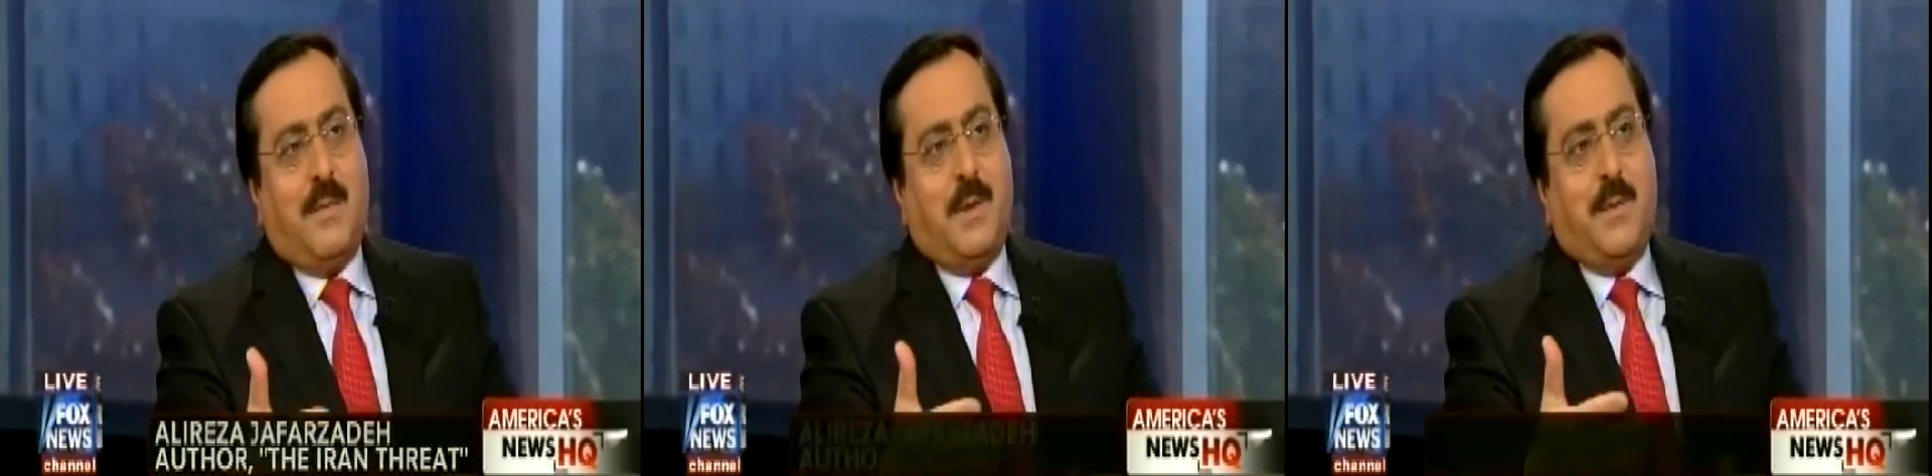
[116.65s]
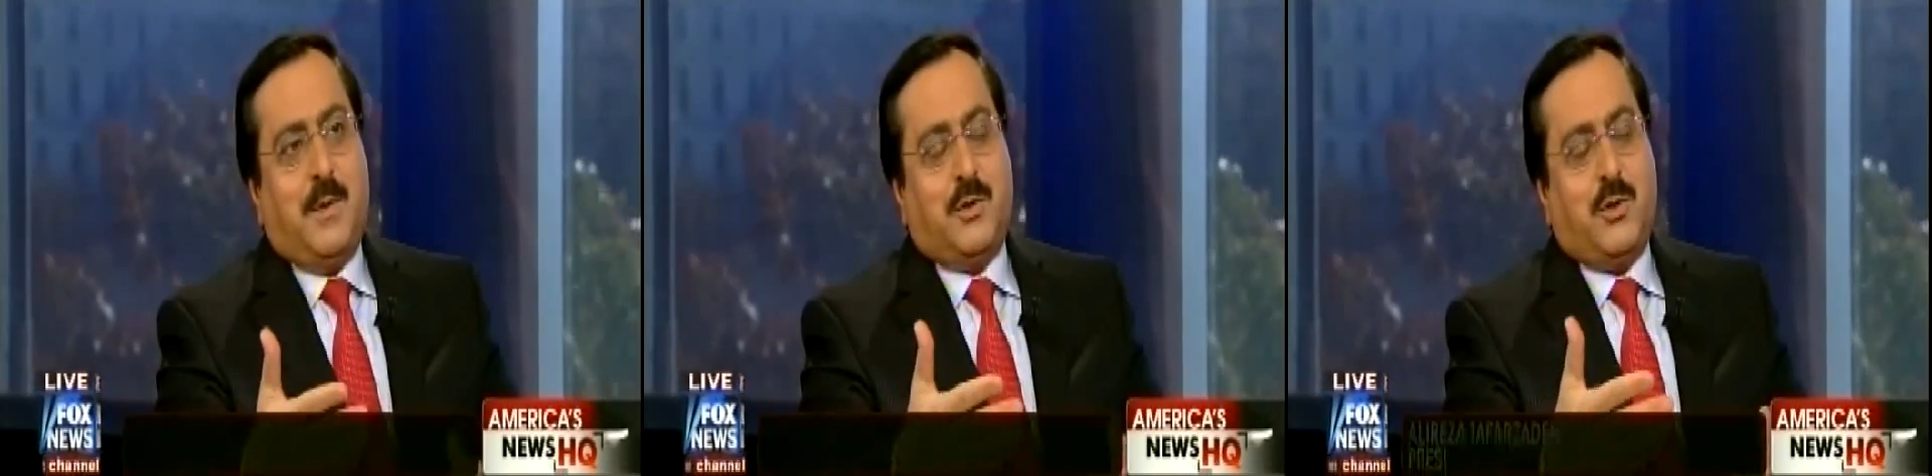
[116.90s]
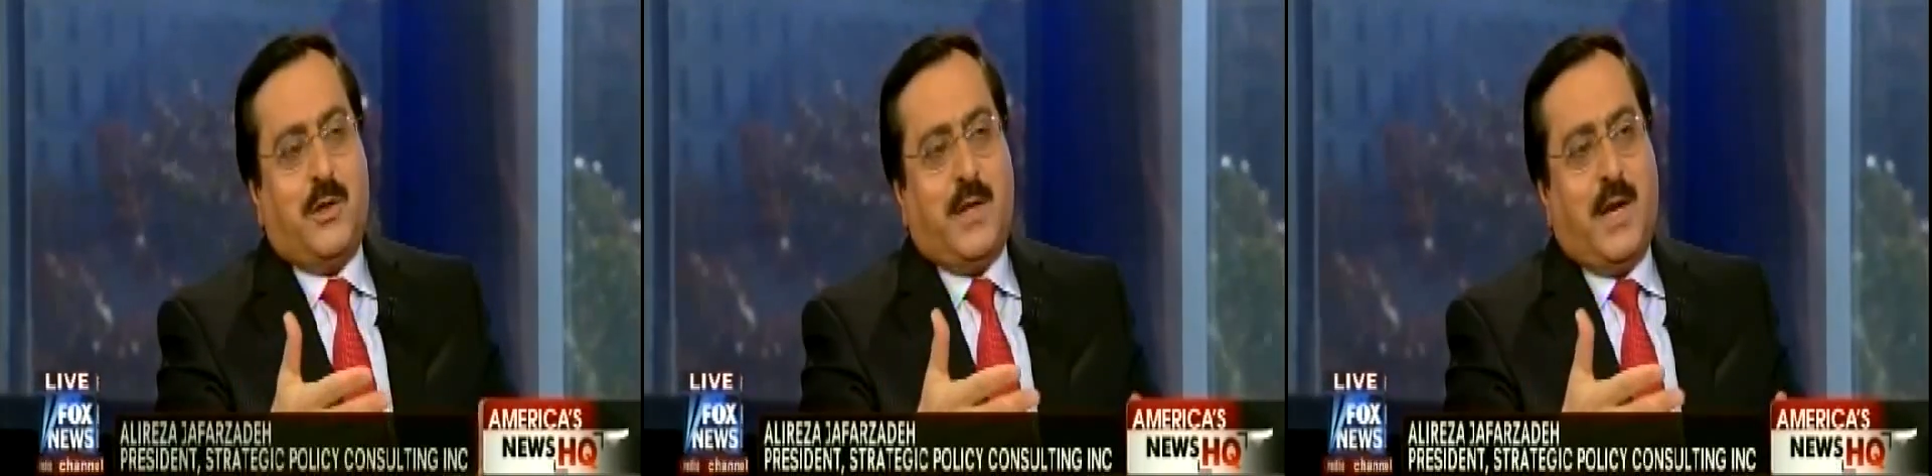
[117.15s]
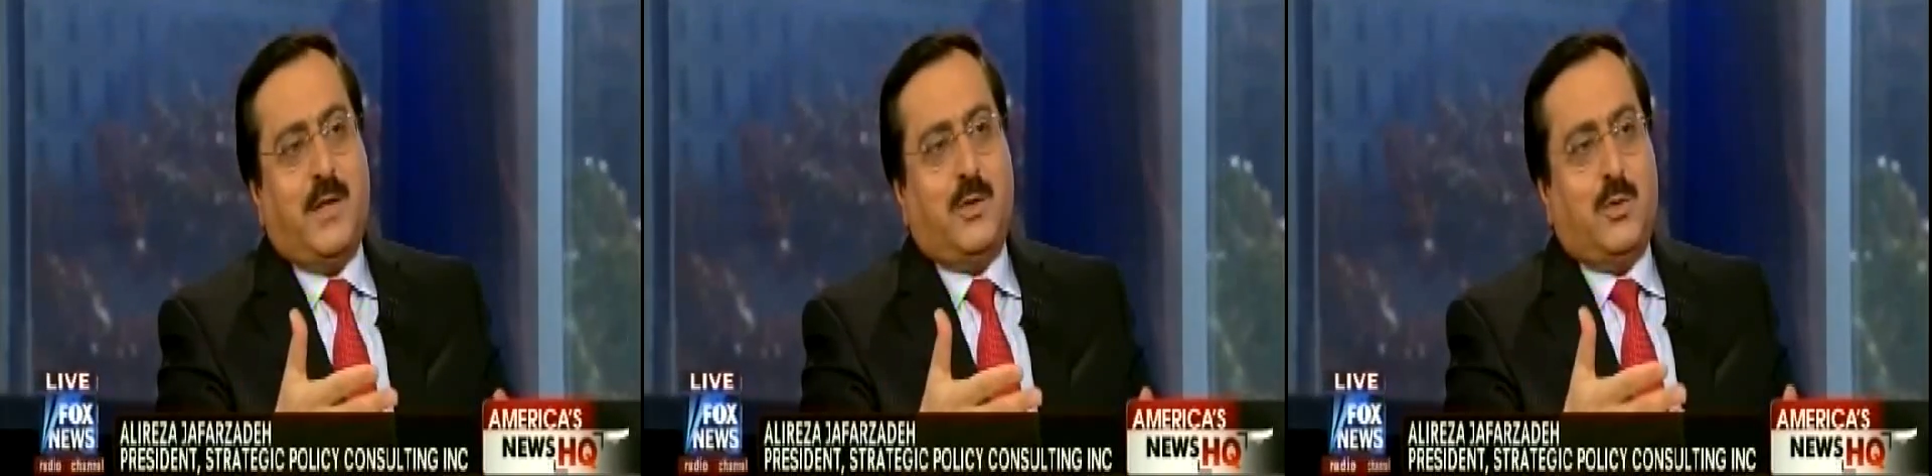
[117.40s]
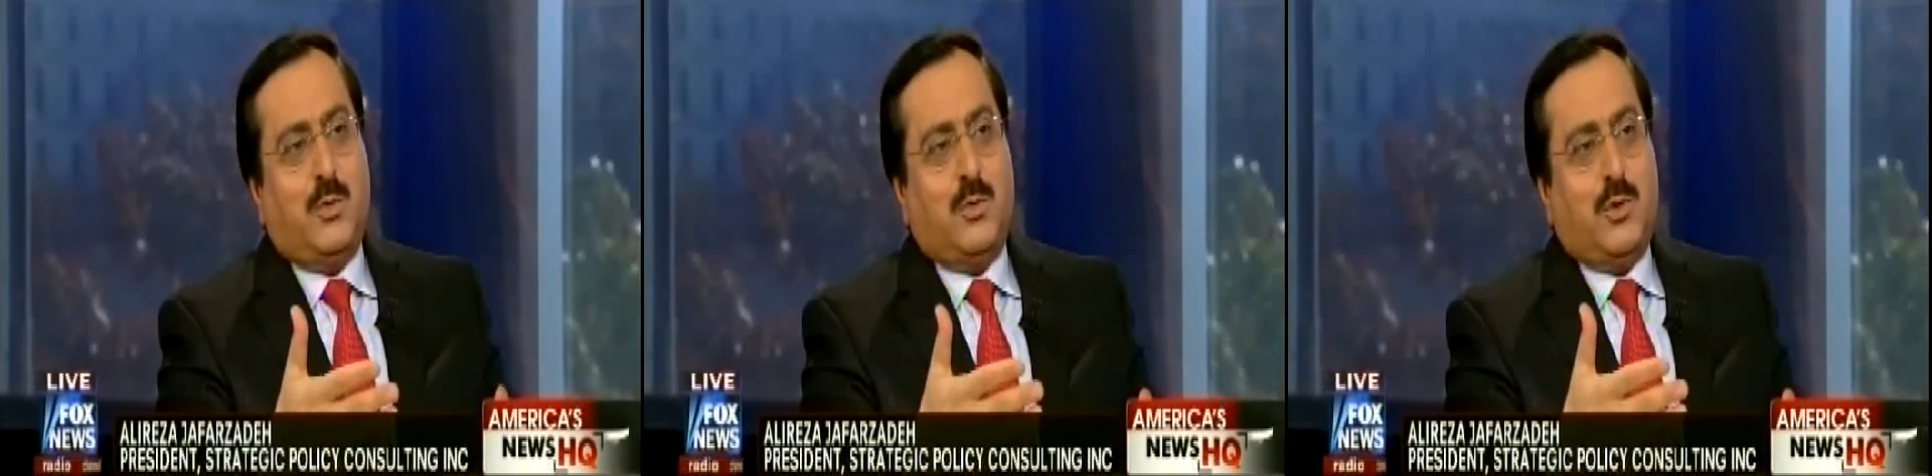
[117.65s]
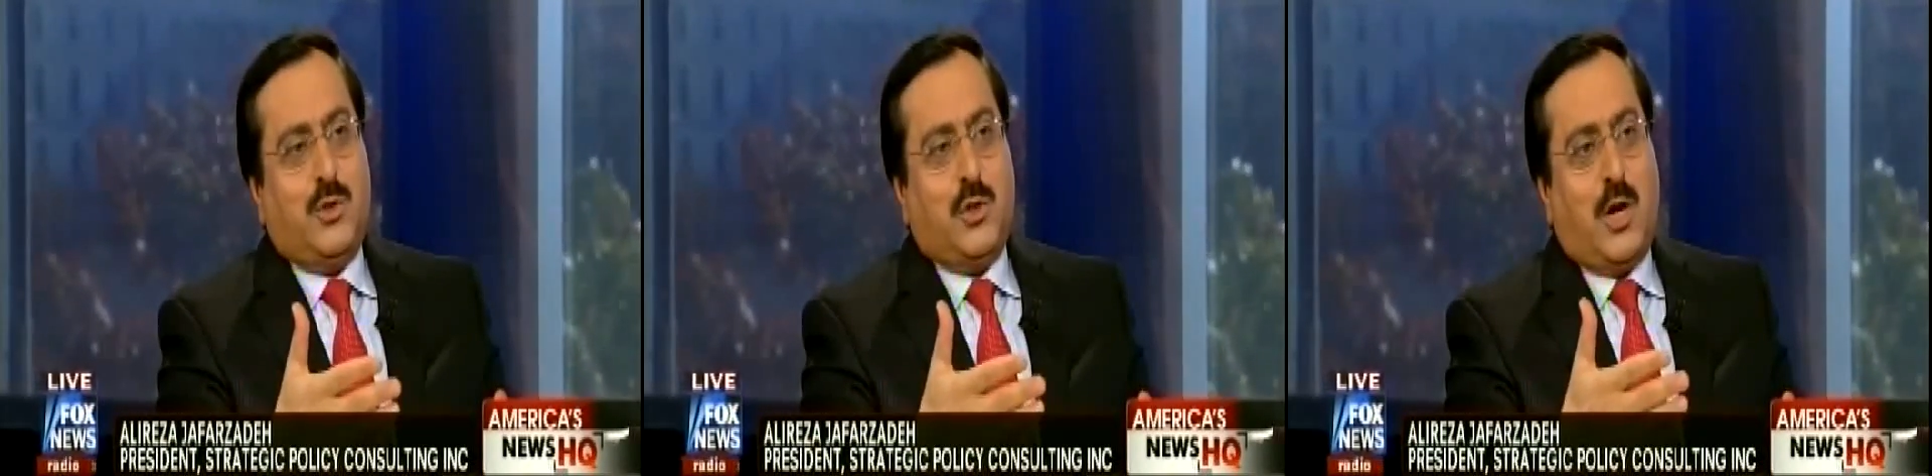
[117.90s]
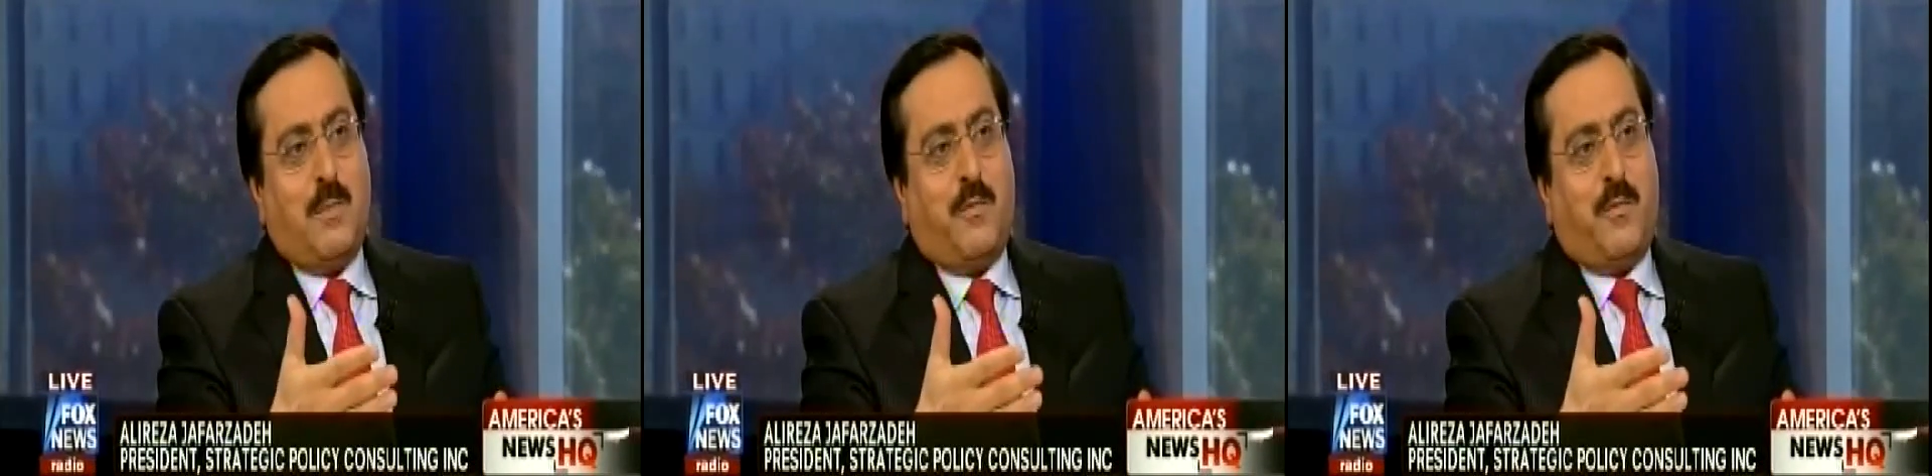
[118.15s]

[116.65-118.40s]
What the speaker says: people tend to jump